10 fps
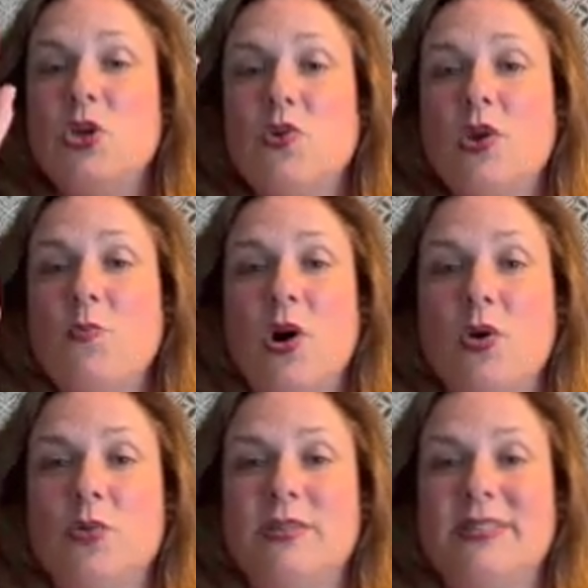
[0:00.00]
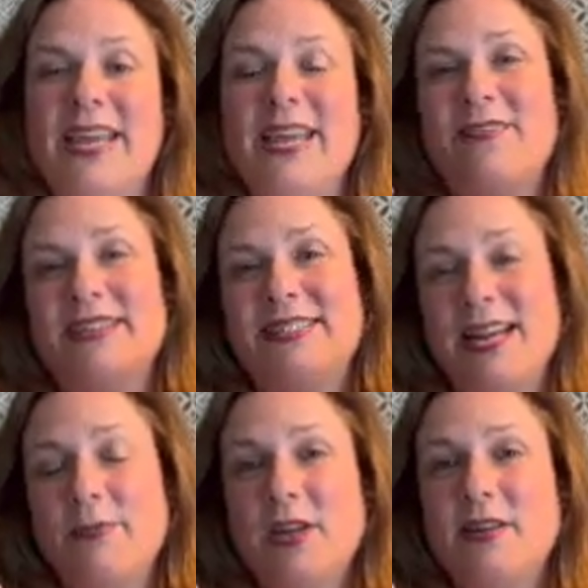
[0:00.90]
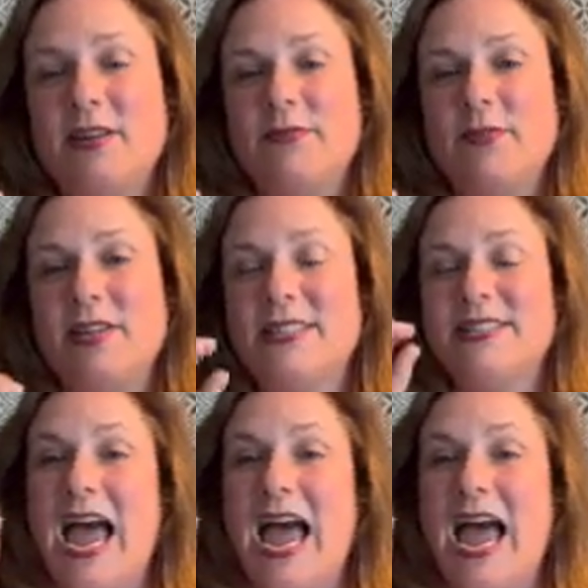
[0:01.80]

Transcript: you can walk through and say, if I said I'm going to deliver this,